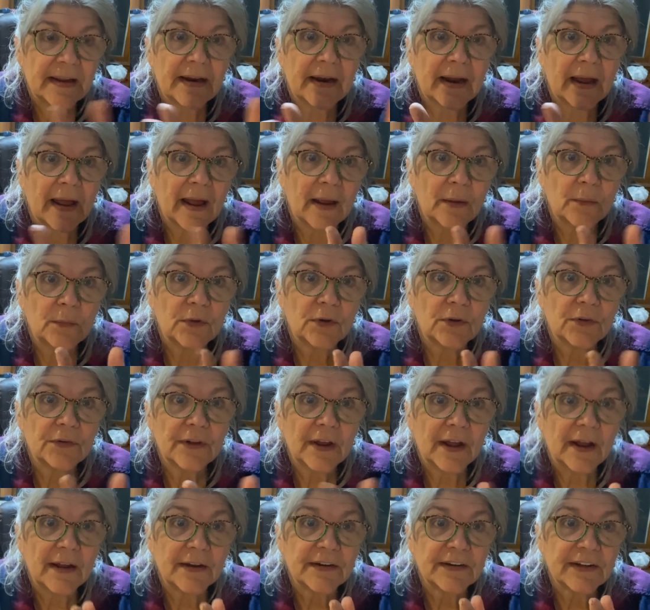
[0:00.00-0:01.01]
and I will
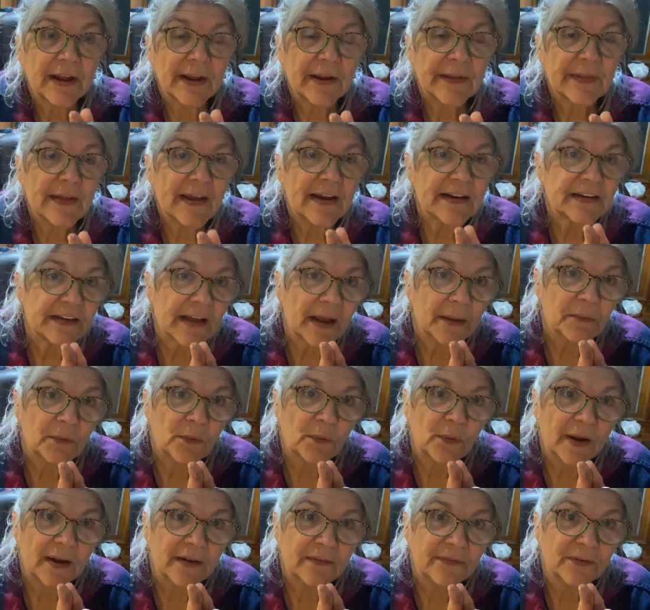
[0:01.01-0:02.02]
not take that time
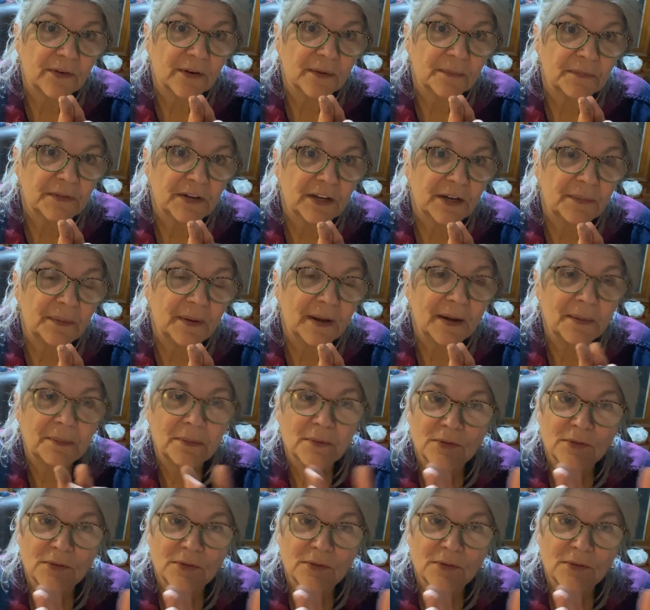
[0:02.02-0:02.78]
away from two people